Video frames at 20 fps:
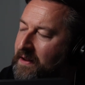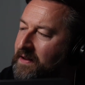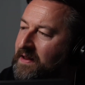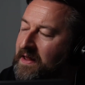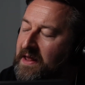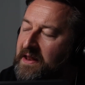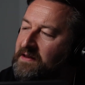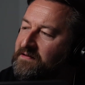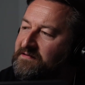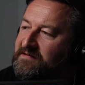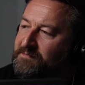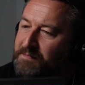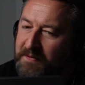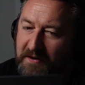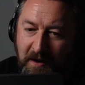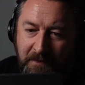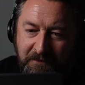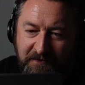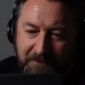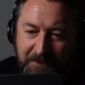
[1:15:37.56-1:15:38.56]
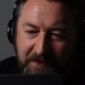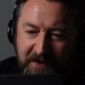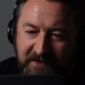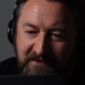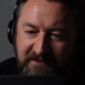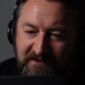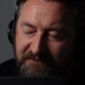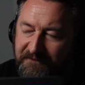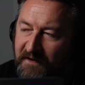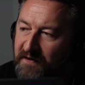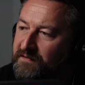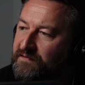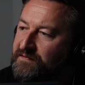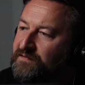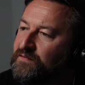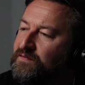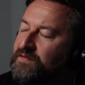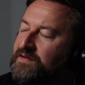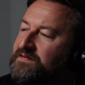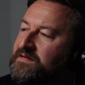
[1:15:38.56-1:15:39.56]
and it just becomes a bit
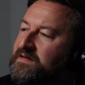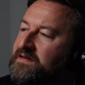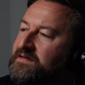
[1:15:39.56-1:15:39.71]
dysfunctional, doesn't